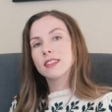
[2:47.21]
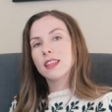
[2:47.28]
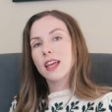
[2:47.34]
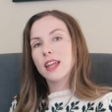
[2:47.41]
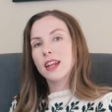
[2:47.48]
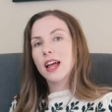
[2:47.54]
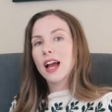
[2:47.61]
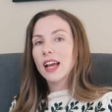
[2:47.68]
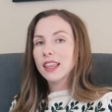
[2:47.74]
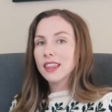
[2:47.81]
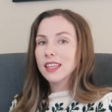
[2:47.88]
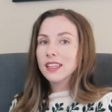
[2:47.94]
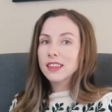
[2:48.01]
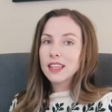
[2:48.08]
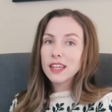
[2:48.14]
then I
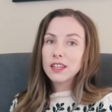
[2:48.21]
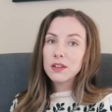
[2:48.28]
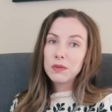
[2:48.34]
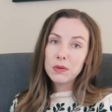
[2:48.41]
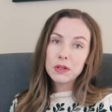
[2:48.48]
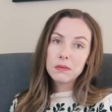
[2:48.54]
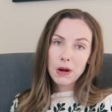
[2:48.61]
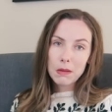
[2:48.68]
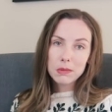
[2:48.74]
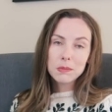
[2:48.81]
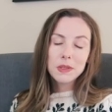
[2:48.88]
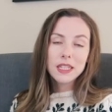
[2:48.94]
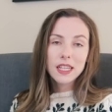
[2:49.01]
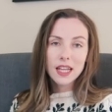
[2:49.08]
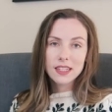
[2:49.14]
think that you would
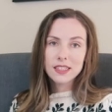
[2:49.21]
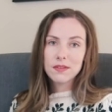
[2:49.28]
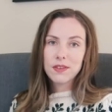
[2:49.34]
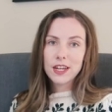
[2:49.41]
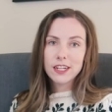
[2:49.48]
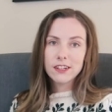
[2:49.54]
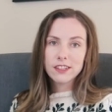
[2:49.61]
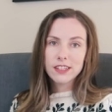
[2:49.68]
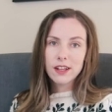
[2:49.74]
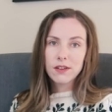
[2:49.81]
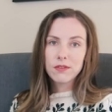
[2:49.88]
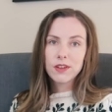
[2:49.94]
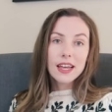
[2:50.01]
probably classify yourself